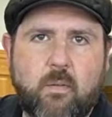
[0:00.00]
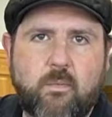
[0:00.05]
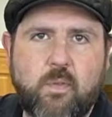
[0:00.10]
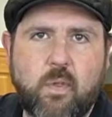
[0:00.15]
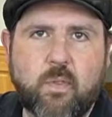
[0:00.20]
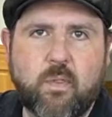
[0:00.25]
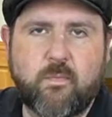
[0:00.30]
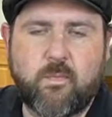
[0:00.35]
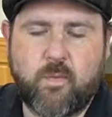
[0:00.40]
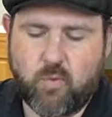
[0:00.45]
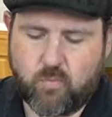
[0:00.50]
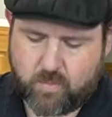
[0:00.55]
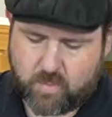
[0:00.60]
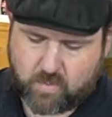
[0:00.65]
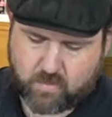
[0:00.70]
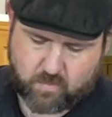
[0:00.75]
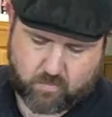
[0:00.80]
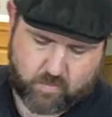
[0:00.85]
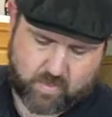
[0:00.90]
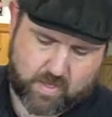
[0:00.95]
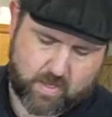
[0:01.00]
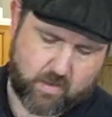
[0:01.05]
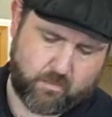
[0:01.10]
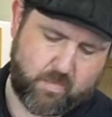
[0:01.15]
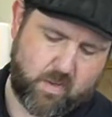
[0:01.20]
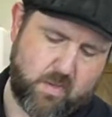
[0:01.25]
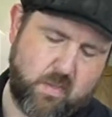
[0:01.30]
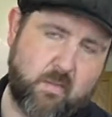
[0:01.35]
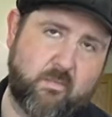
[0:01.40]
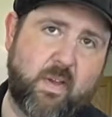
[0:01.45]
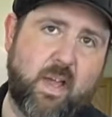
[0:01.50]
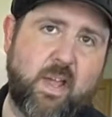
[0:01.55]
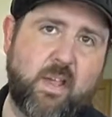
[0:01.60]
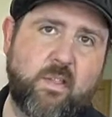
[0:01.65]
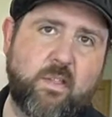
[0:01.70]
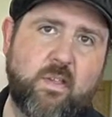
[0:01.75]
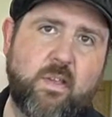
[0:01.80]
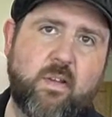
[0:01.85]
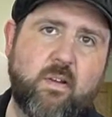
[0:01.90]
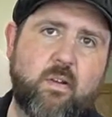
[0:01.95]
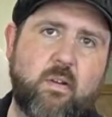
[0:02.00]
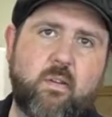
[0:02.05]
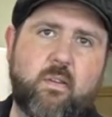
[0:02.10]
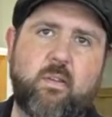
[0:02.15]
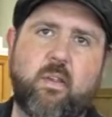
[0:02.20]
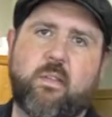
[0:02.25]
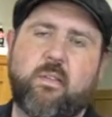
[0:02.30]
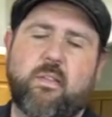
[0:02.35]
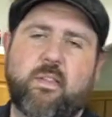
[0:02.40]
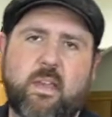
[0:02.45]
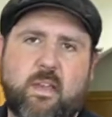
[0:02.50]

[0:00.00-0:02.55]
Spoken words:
of just a few minutes, we got a bunch of ice here. Doesn't